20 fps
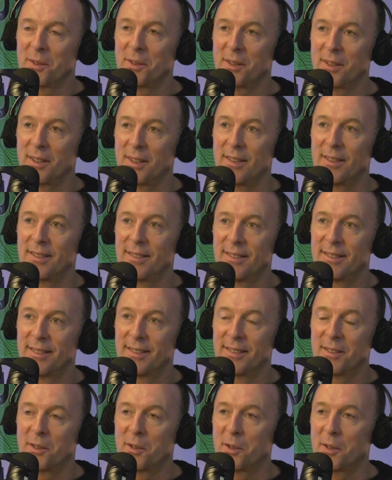Yeah.
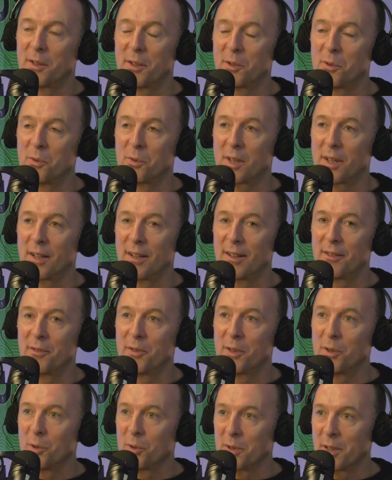They don't care
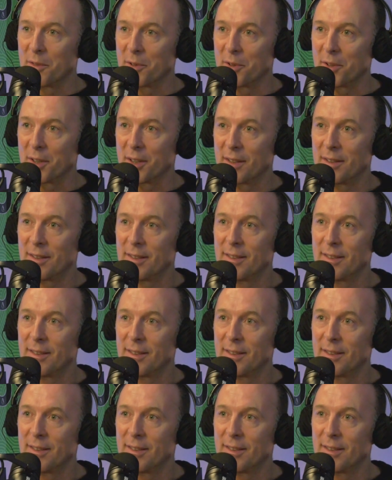if they lose everything.